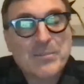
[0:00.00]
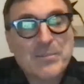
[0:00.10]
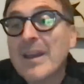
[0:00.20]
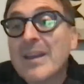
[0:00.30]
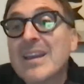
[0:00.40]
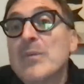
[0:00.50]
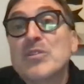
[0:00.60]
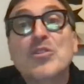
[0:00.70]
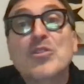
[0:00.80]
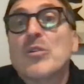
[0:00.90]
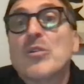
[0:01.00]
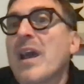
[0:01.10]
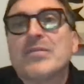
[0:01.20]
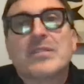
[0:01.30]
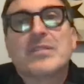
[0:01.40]
in backgammon, you don't
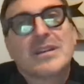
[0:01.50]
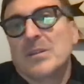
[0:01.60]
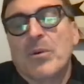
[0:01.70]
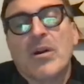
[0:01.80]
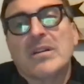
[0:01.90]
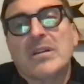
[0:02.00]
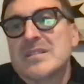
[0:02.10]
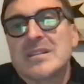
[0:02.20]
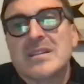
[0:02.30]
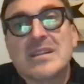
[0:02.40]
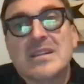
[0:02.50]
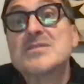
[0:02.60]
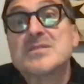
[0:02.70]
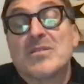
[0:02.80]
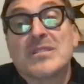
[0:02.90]
have to get the ball into the end
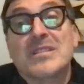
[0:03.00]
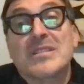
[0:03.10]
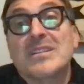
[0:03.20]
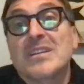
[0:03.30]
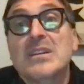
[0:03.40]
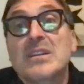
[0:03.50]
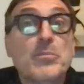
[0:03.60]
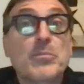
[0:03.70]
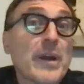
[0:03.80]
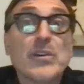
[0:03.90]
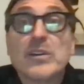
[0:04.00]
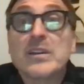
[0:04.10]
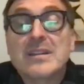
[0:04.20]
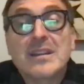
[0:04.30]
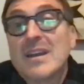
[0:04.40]
zone. You might
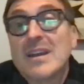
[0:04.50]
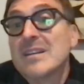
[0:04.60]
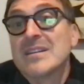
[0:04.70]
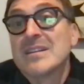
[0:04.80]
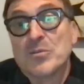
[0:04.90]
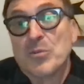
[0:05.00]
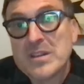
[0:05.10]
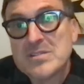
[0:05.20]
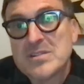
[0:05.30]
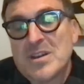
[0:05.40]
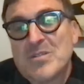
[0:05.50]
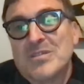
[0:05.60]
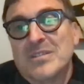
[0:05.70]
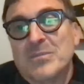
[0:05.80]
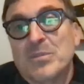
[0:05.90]
only need to get it into the red
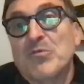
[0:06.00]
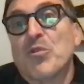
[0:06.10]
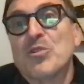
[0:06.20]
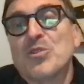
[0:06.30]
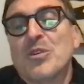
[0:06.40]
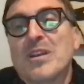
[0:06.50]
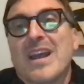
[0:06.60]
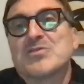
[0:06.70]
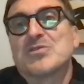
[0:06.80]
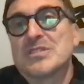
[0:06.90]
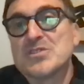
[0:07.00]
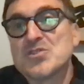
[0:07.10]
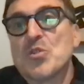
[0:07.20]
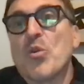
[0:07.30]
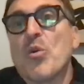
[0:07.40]
zone before you can actually
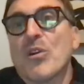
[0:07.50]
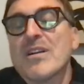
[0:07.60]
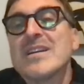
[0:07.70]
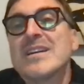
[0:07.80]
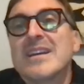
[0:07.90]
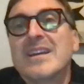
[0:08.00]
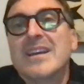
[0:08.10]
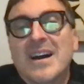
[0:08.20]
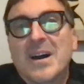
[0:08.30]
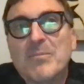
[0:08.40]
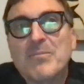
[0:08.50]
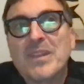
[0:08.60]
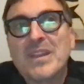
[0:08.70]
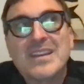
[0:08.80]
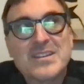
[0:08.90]
score.
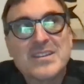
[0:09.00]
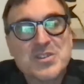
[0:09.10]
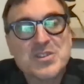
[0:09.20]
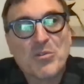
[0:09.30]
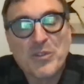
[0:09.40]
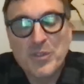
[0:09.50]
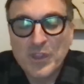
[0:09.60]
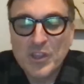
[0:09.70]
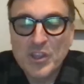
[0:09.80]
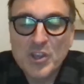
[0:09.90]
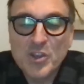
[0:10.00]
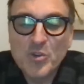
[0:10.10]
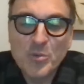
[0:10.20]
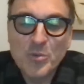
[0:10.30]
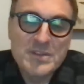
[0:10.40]
So the
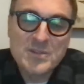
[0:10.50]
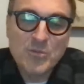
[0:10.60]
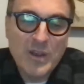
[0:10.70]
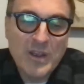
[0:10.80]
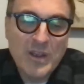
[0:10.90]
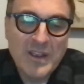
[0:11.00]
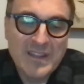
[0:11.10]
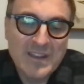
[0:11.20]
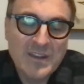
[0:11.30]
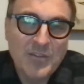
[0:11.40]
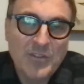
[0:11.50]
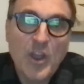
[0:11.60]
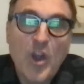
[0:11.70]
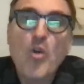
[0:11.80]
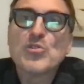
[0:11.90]
cube is a way that,
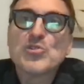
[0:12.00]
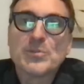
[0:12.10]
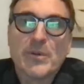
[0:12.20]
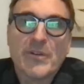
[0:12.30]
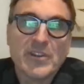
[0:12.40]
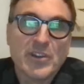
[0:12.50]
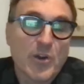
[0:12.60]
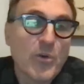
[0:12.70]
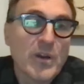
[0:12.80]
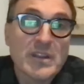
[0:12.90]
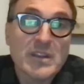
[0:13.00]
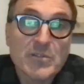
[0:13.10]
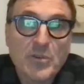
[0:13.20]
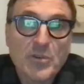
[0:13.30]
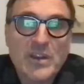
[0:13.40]
you know, the ownership of it, you don't want to
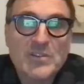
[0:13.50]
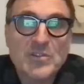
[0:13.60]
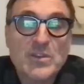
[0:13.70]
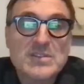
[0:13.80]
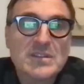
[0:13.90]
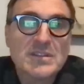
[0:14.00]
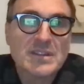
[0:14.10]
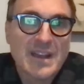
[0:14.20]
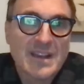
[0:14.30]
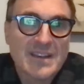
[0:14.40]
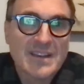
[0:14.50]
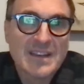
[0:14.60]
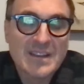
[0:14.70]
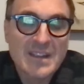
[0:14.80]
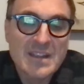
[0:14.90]
give it away too easily, that
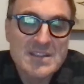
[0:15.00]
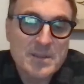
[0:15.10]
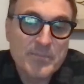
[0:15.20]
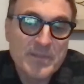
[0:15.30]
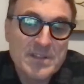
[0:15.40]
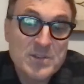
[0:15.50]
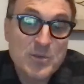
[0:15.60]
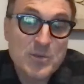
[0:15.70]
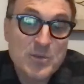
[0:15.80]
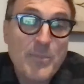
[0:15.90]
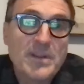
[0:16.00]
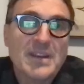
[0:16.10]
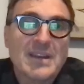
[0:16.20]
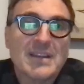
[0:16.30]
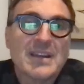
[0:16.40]
it's a weapon.
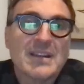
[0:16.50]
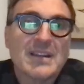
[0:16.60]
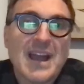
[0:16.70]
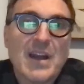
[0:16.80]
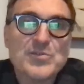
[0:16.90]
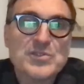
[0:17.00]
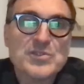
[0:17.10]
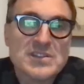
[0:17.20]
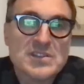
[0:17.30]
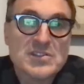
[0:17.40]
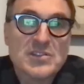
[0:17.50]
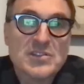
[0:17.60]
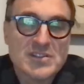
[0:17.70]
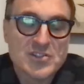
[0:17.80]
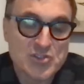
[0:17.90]
It's
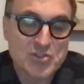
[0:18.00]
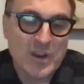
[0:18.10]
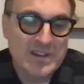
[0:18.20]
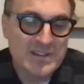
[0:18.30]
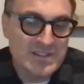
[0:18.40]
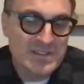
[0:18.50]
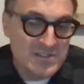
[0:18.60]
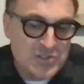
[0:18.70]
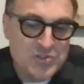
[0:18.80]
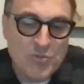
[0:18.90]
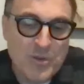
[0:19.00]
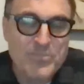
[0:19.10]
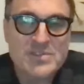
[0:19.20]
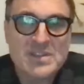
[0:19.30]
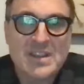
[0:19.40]
strength. It doesn't just
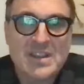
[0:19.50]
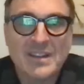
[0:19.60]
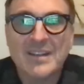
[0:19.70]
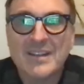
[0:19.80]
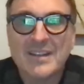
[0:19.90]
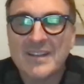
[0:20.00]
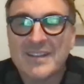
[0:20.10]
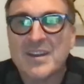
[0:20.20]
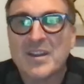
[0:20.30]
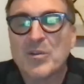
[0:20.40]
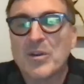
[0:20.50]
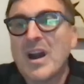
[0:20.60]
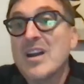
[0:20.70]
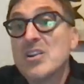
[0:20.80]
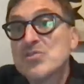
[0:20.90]
represent, you know,
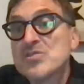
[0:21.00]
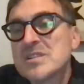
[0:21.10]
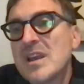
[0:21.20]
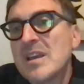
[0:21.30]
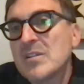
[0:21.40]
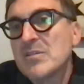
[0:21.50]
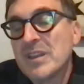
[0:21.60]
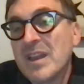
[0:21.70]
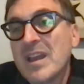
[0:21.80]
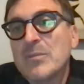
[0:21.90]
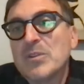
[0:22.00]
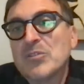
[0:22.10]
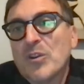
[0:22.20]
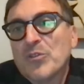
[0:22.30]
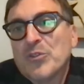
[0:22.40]
a higher stake of the game.
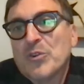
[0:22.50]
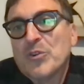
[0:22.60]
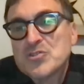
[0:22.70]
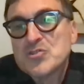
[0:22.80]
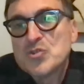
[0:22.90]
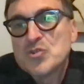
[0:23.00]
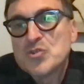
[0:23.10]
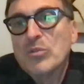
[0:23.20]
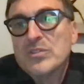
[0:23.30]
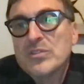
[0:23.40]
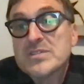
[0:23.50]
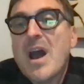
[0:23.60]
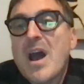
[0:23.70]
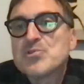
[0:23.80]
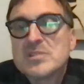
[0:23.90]
It's also this tool, this
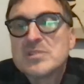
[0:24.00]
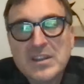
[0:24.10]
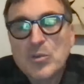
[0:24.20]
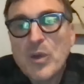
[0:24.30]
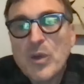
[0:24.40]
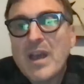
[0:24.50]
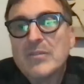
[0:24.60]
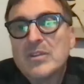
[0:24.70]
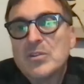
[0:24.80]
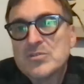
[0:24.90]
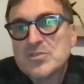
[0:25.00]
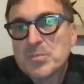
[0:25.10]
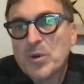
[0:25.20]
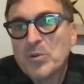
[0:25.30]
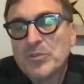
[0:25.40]
option that you have at your
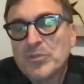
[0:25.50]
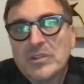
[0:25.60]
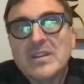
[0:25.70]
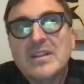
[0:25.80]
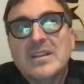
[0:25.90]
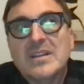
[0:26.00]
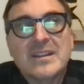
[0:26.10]
disposal